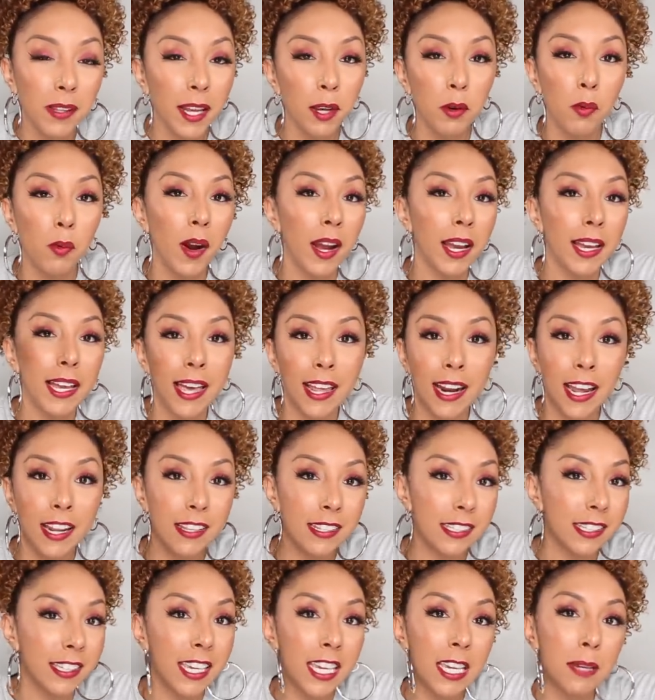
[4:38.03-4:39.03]
Like, why can't I
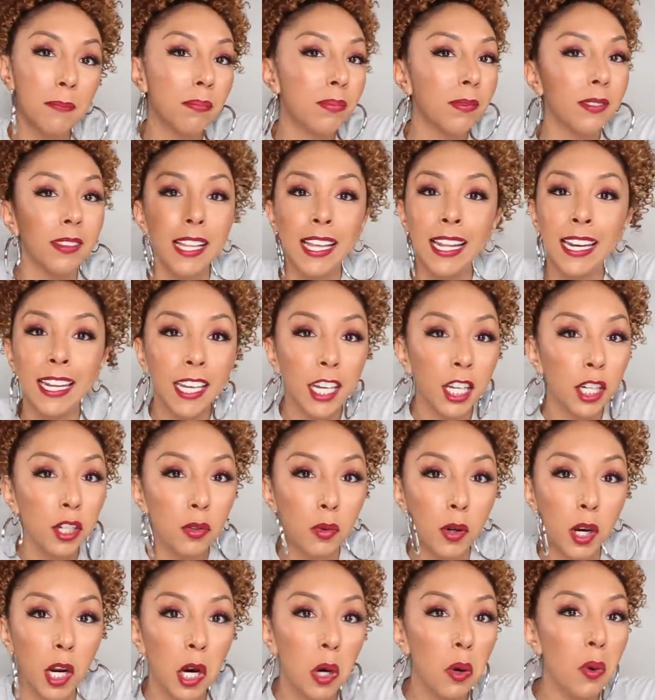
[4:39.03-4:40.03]
just keep letting it
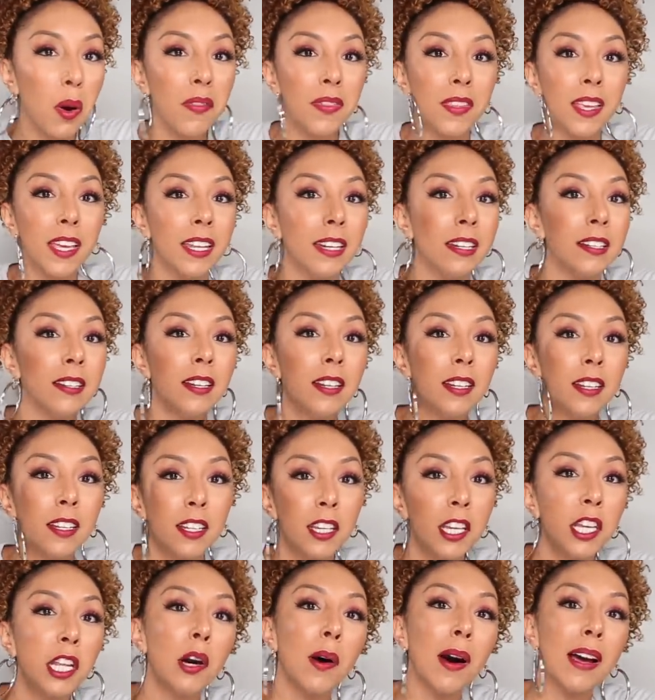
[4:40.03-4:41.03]
grow and then,
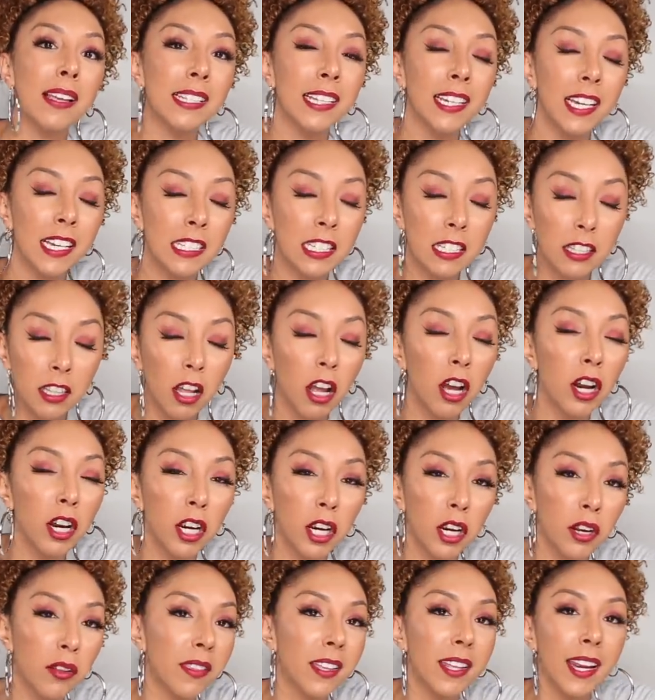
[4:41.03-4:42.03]
you know, as it gets
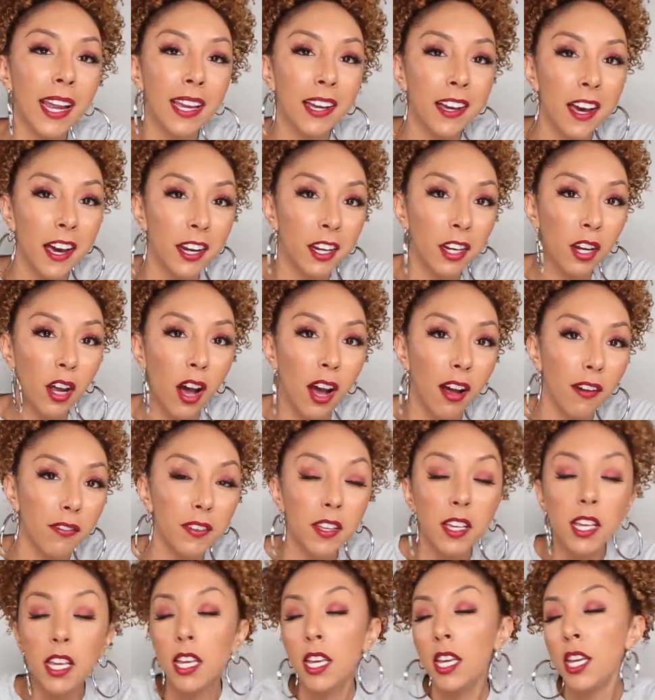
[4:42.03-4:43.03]
longer, then I cut it off?